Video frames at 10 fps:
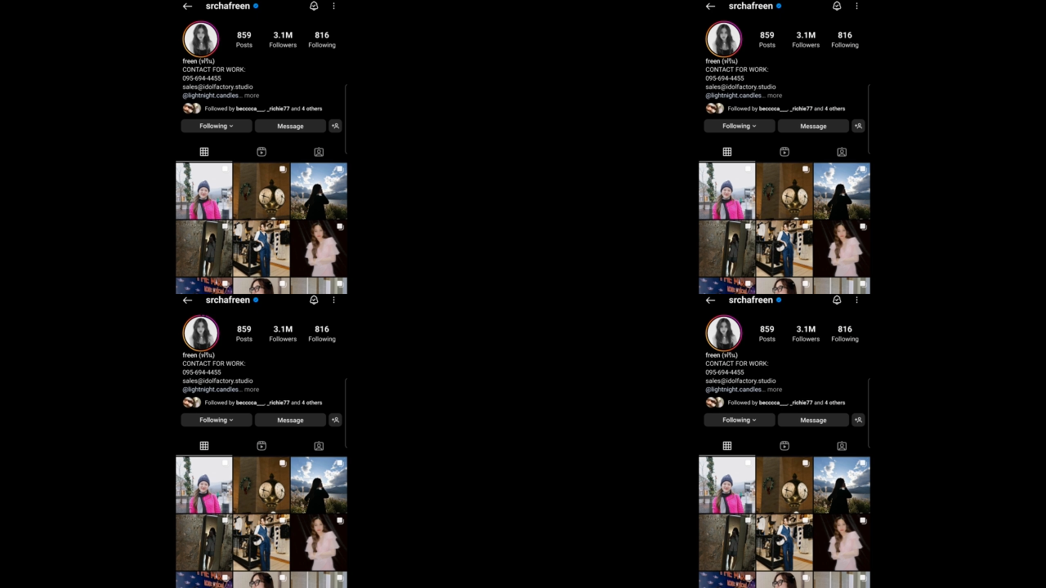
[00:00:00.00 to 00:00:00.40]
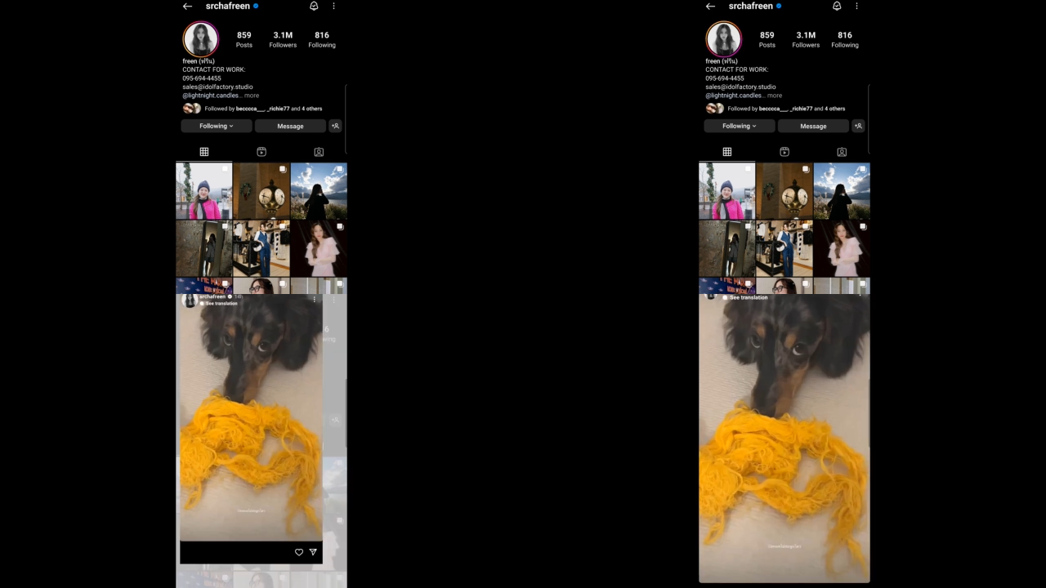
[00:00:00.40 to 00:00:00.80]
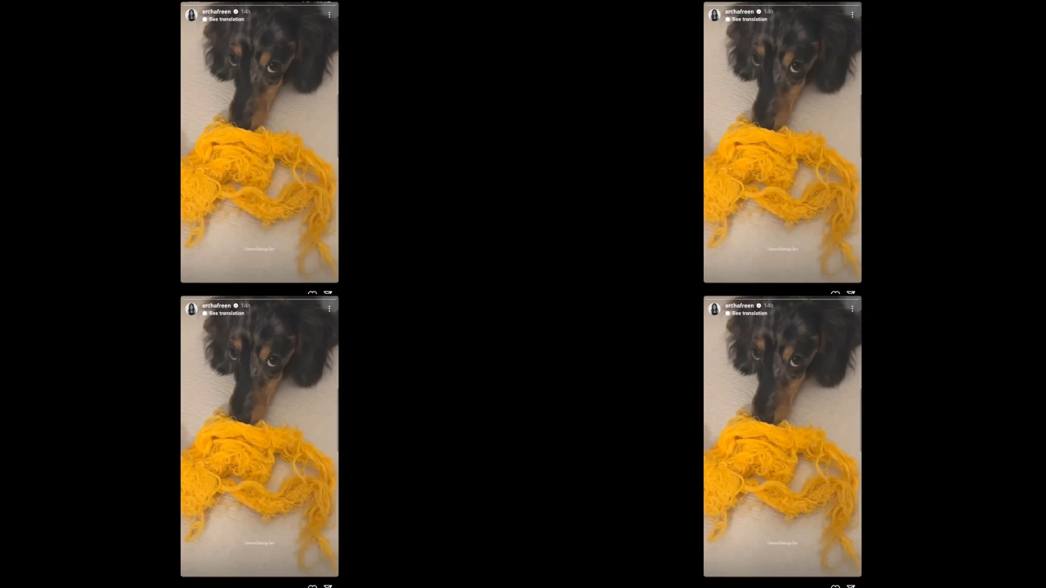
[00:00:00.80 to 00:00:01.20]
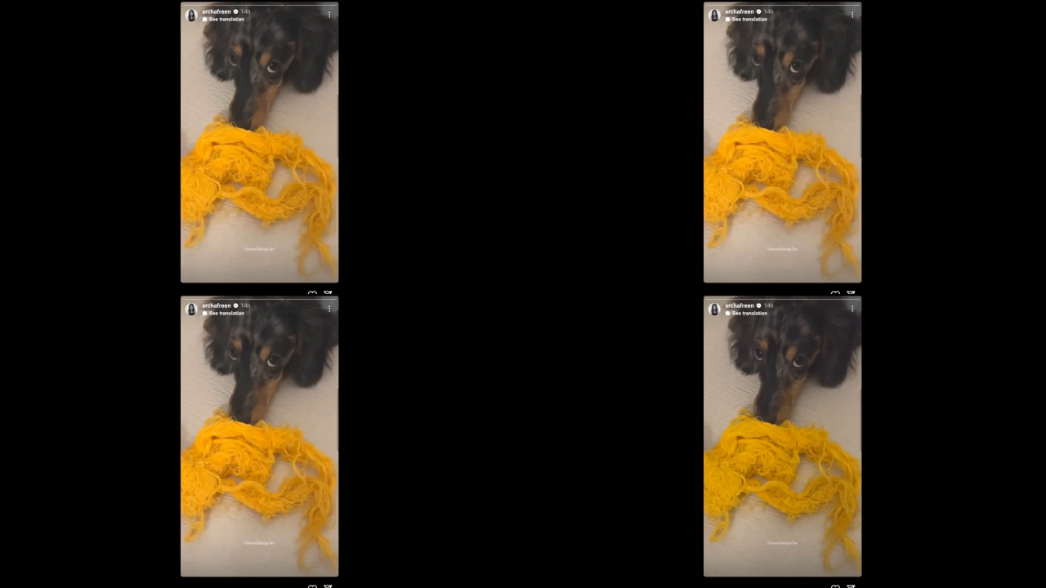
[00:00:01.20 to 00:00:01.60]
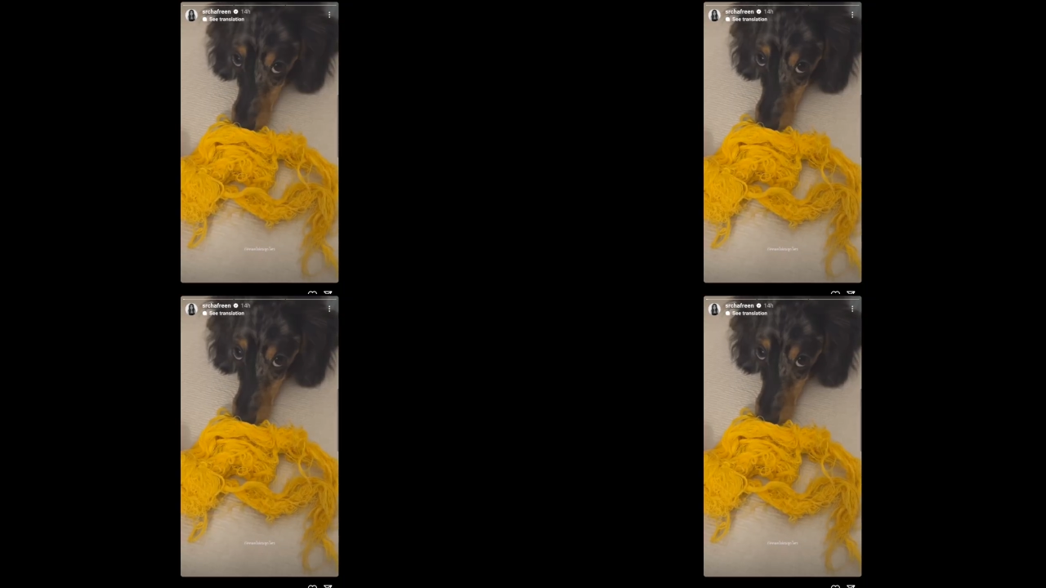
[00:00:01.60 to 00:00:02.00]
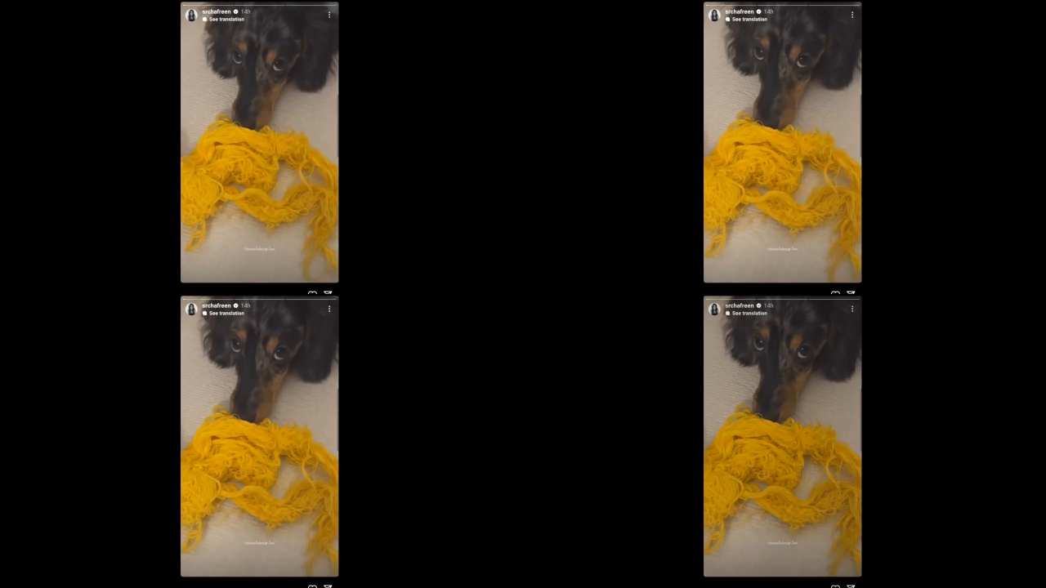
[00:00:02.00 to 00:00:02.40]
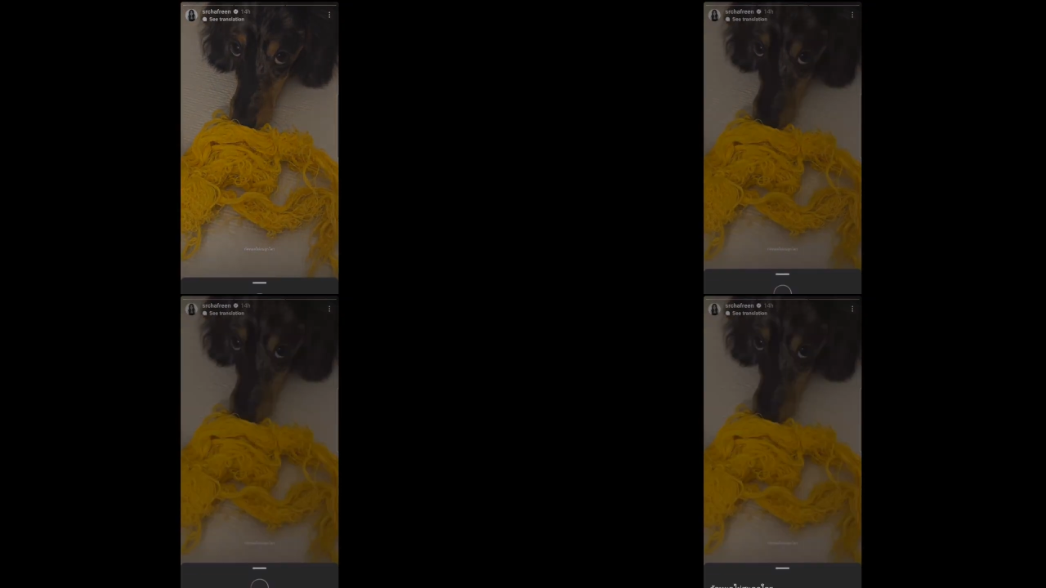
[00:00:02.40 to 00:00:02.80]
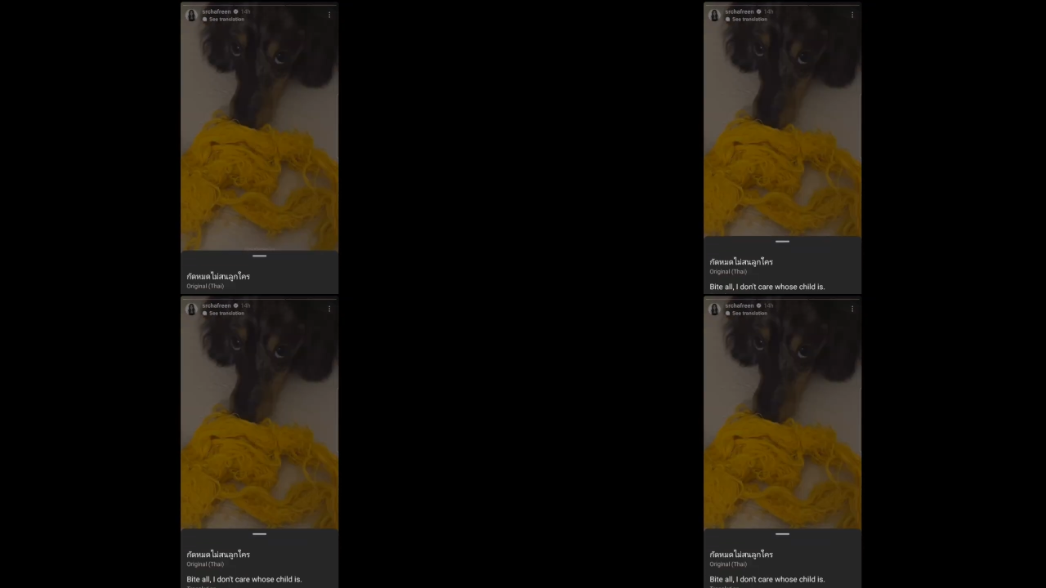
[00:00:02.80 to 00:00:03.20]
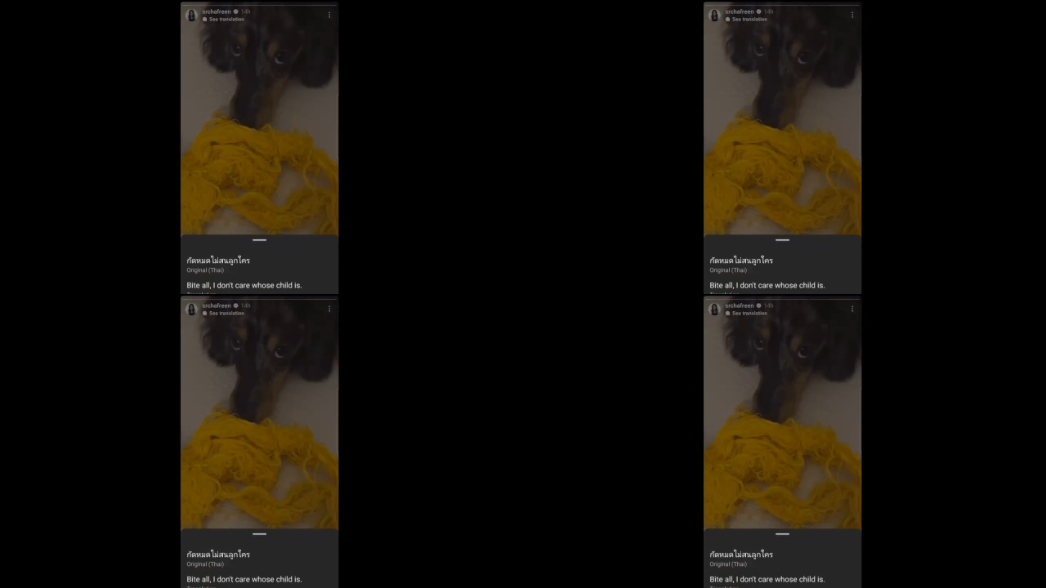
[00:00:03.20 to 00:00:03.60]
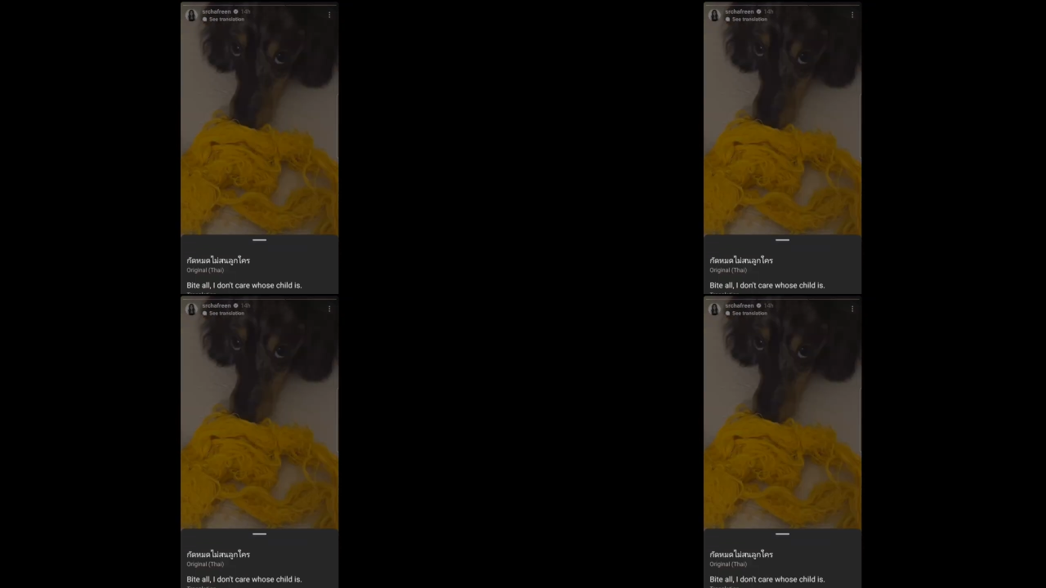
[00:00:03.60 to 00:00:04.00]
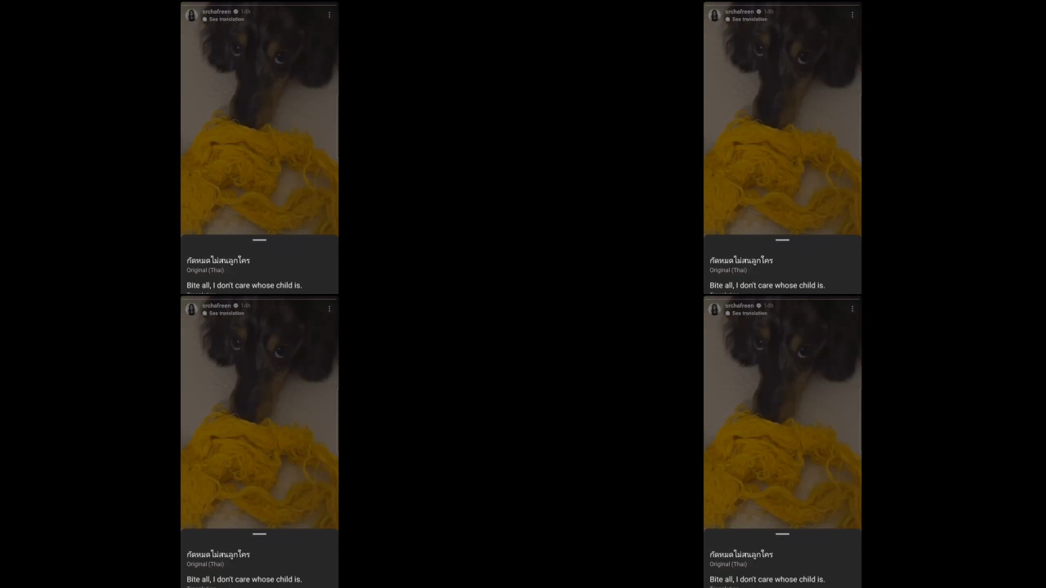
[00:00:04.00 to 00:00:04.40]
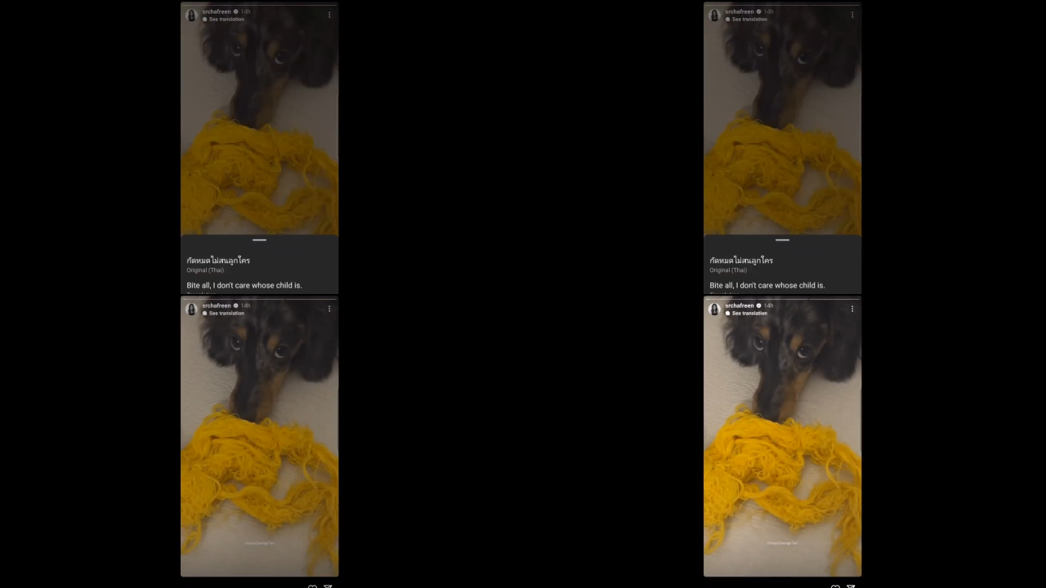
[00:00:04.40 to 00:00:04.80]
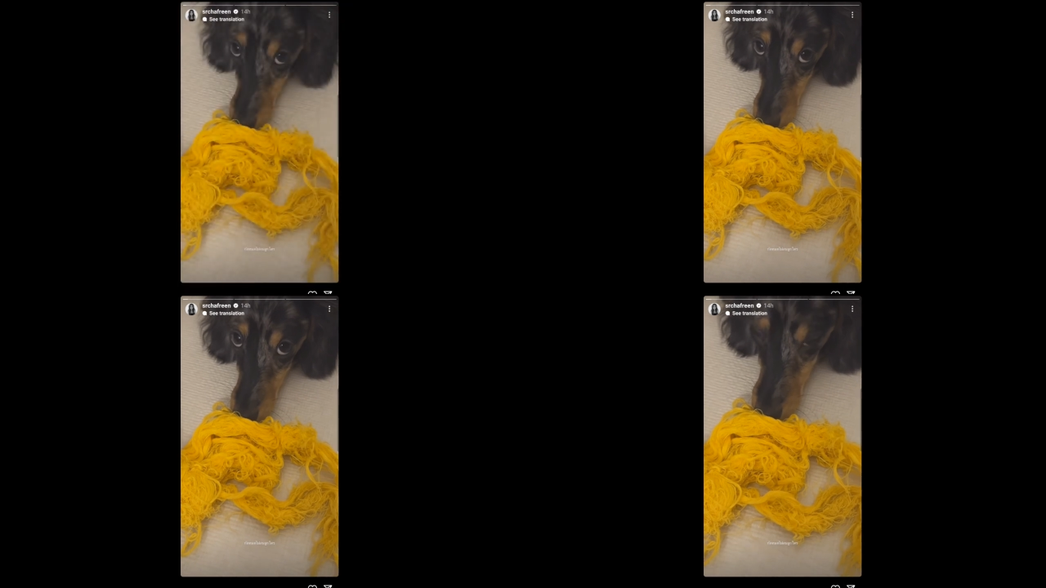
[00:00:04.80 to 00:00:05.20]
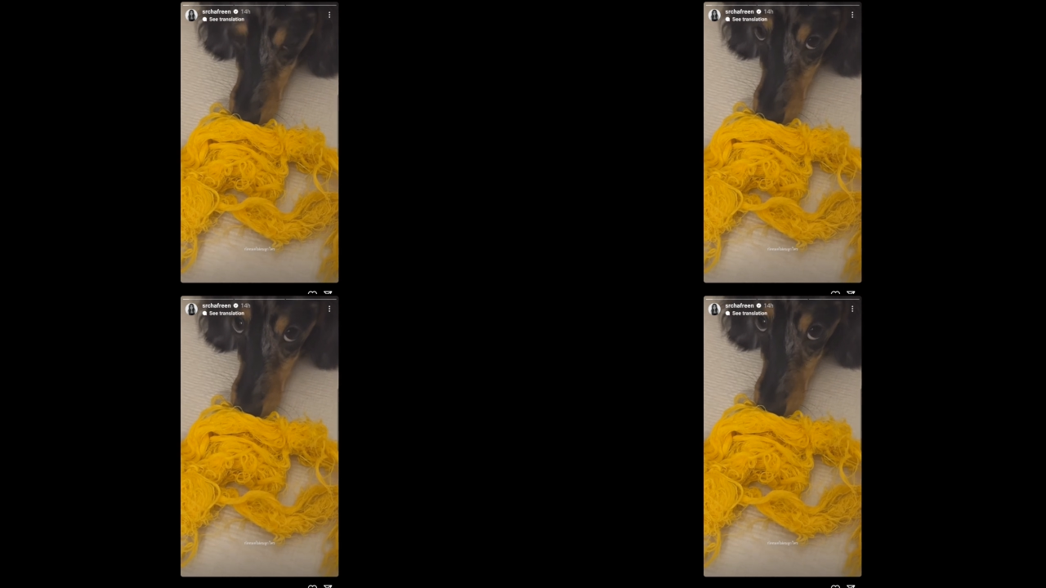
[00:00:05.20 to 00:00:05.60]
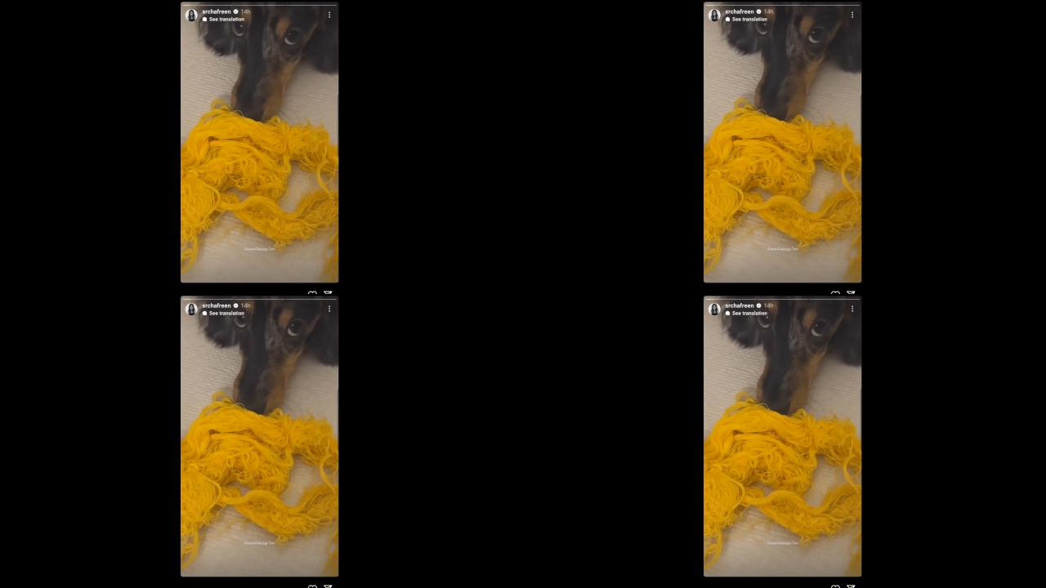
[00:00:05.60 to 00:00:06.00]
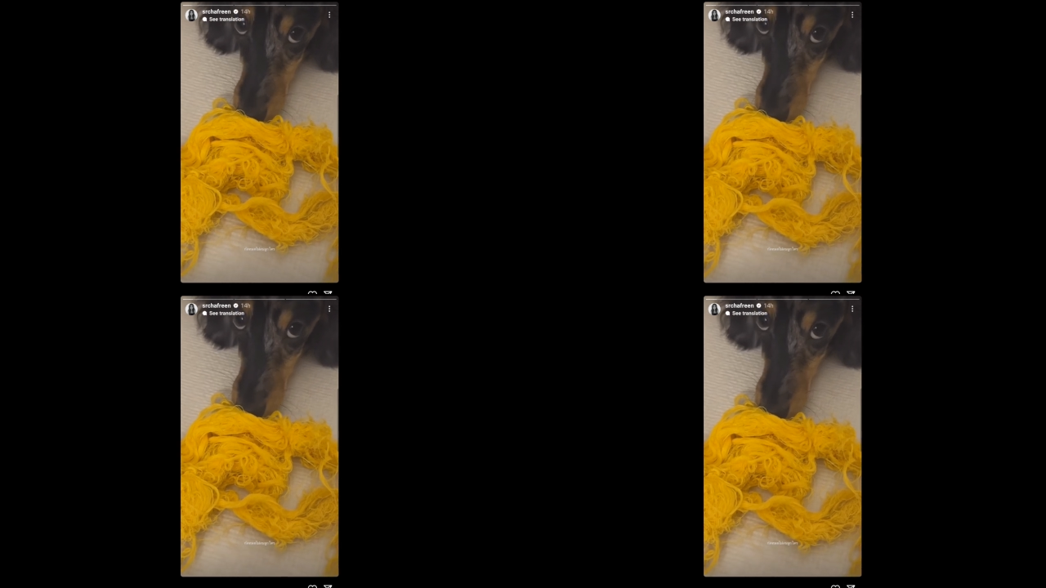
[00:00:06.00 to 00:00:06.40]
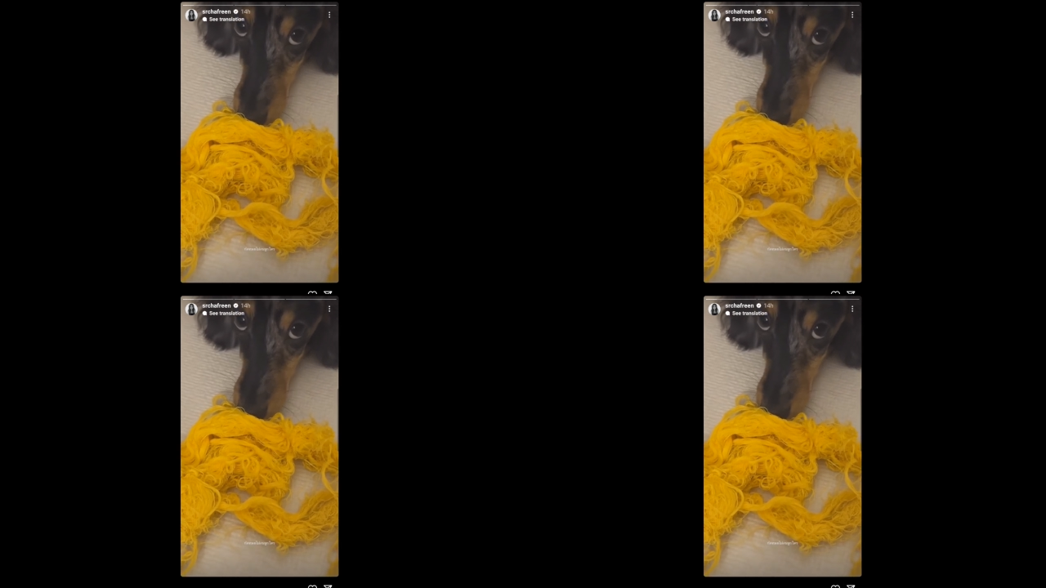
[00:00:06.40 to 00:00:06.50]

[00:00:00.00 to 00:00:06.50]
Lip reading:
No face is visible, so there are no lips to read.